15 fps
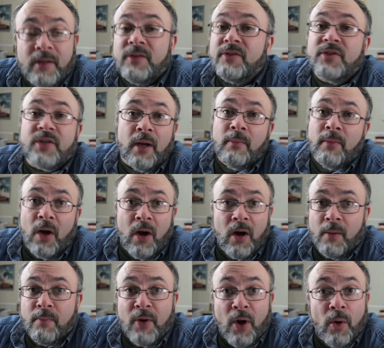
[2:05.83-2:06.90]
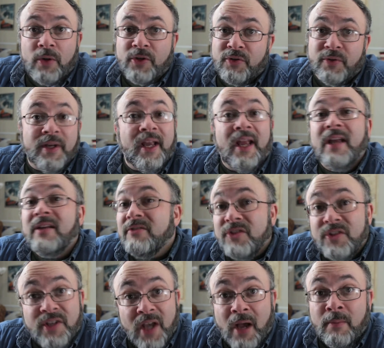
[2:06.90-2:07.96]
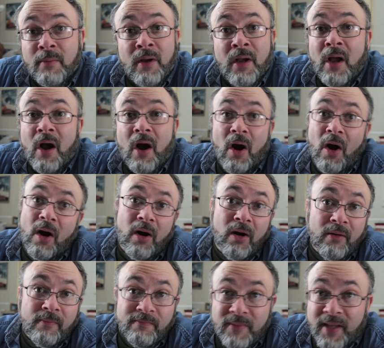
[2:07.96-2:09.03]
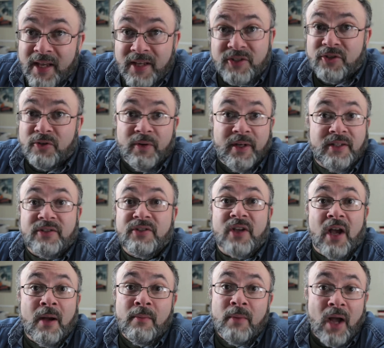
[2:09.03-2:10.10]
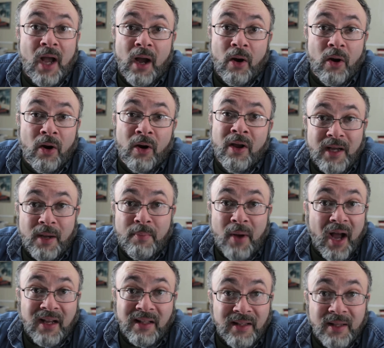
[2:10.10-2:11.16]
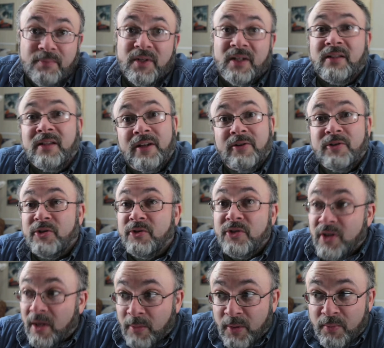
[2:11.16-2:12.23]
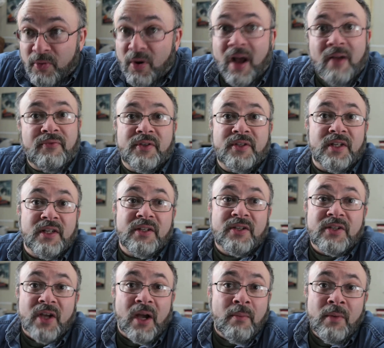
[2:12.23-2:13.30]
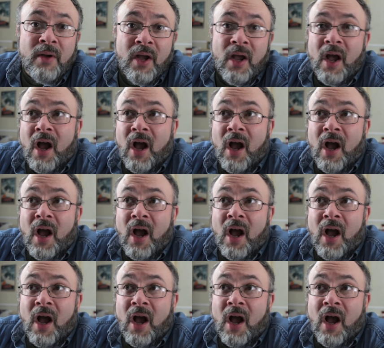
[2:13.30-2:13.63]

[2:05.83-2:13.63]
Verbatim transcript: Some are poetry, some are history, some are apocalyptic literature, some are prophecies, some